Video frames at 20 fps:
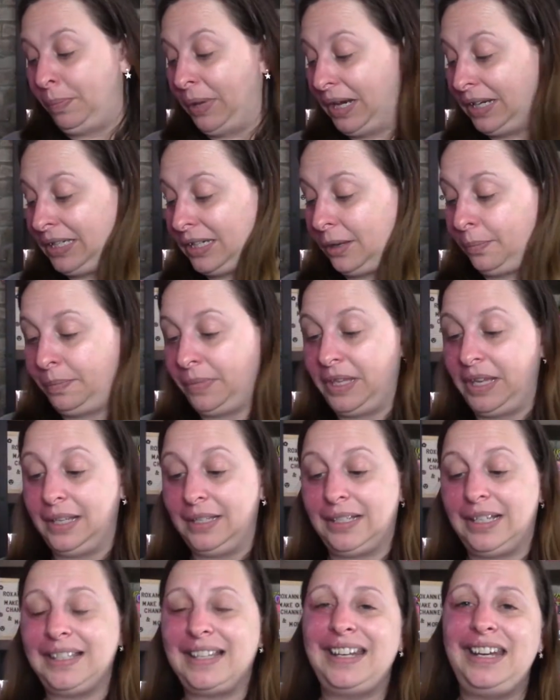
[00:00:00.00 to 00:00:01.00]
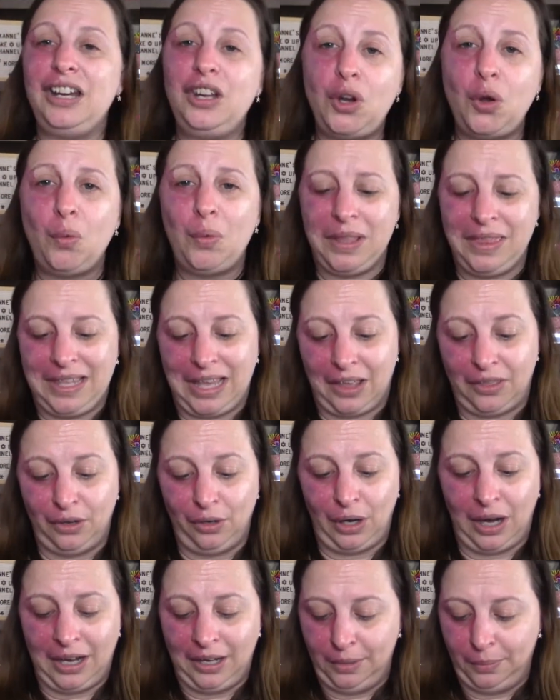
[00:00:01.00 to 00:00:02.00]
picked up this because I didn't know when the
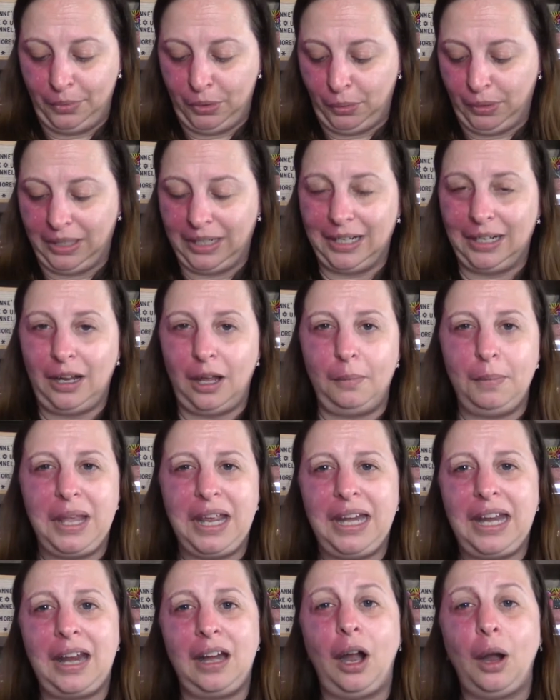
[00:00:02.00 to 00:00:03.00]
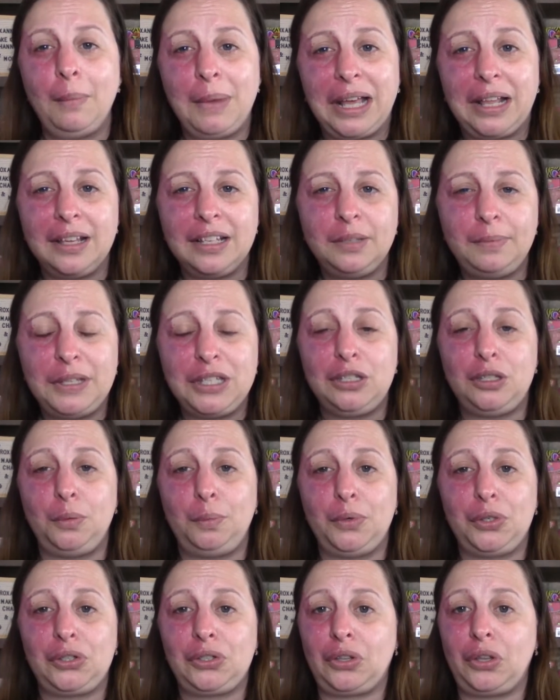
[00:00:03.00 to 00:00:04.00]
other items were going to come in and our mail has been
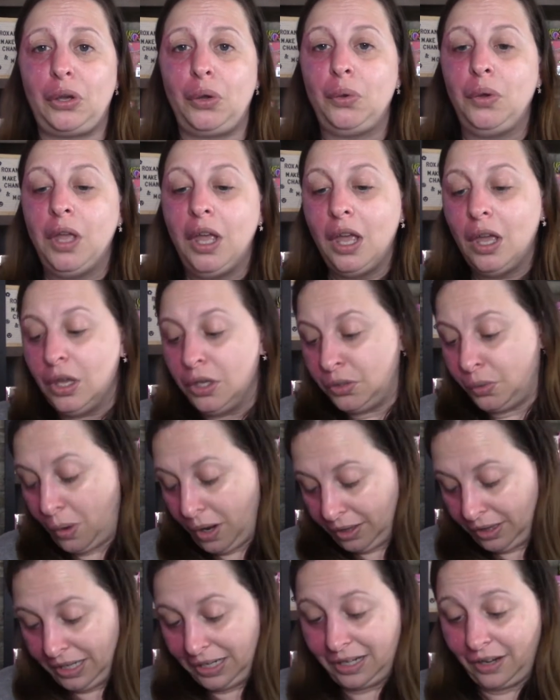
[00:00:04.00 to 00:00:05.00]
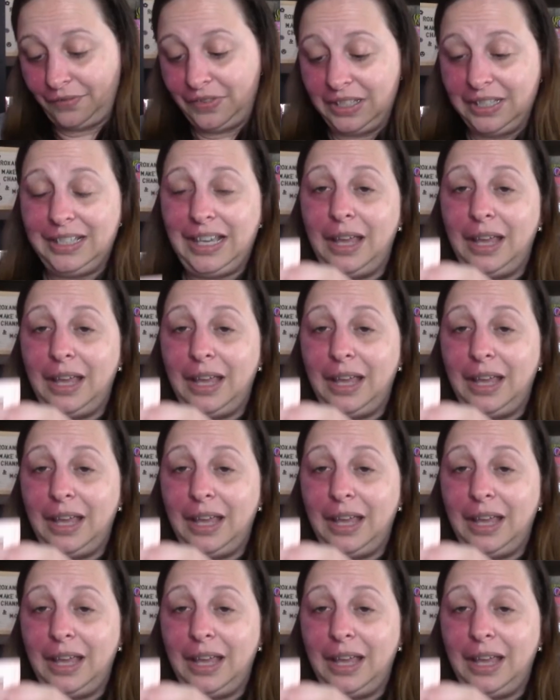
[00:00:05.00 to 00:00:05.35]
super slow. So oddly enough, this